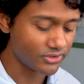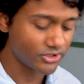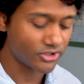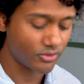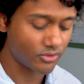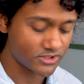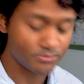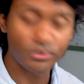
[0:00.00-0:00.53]
You can
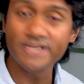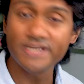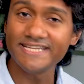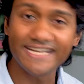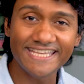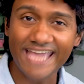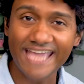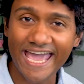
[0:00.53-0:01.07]
always print it
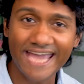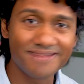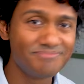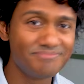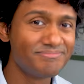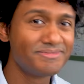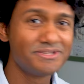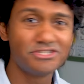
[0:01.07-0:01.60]

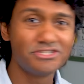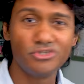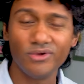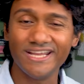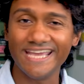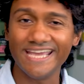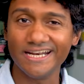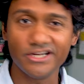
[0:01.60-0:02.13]
again, do it
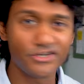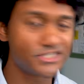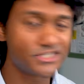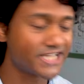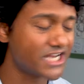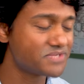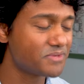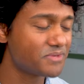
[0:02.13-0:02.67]
again in your
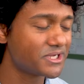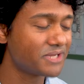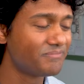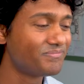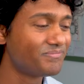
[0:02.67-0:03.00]
sketchbook.